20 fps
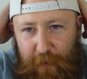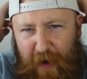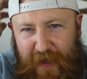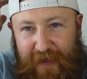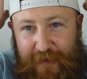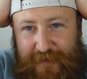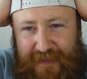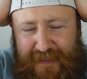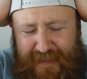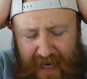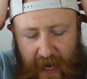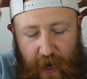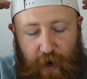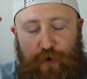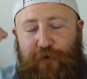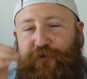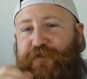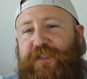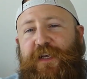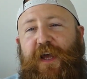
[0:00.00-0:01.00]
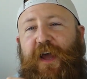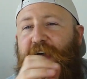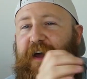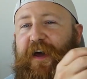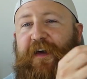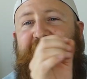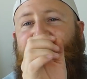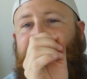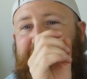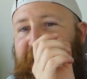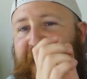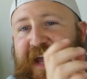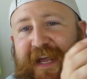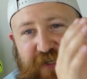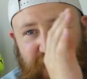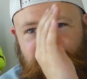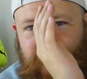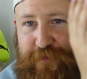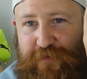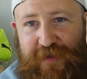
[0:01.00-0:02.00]
by themselves and they've hit
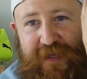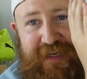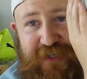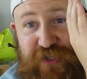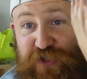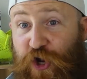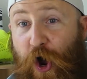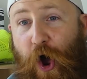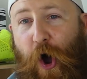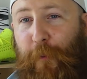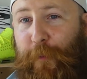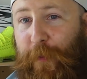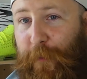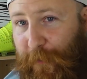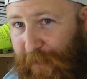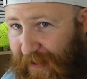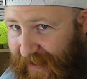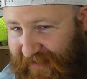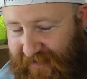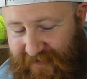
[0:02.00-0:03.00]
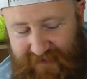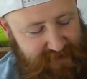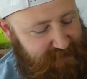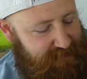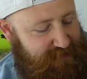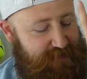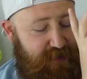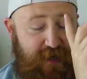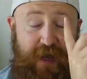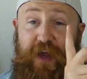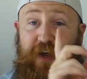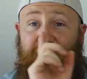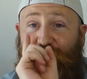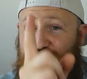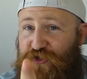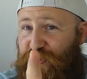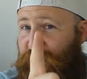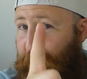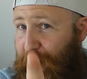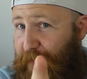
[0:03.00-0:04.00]
something top bins,
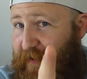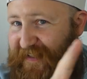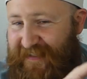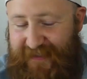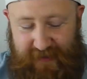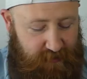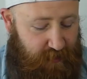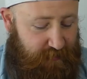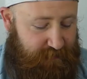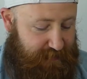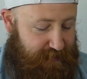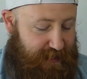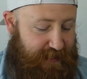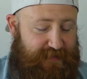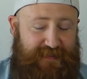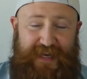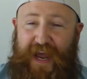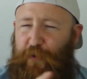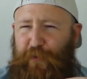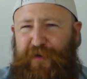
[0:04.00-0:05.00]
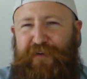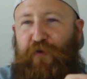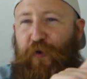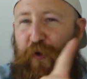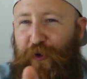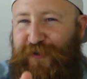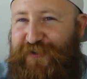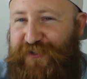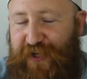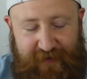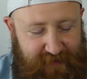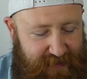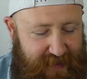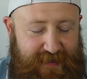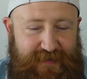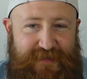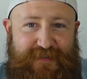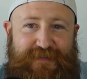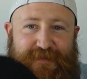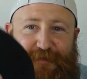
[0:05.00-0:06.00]
somebody's done this, or we've all done
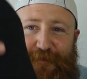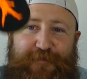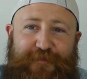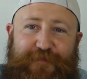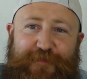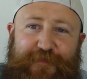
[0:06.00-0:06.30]
this.